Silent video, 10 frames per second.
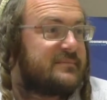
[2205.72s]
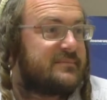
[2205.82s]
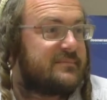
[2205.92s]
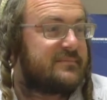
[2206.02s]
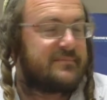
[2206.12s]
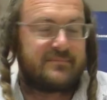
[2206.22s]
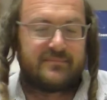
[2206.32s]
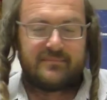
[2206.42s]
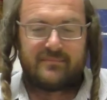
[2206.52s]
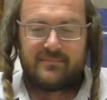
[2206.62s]

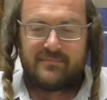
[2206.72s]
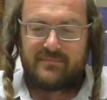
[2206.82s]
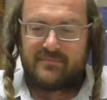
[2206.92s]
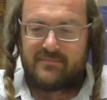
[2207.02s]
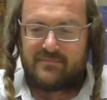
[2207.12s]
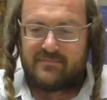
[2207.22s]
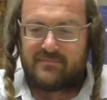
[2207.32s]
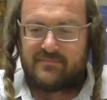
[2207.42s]
(no one is talking)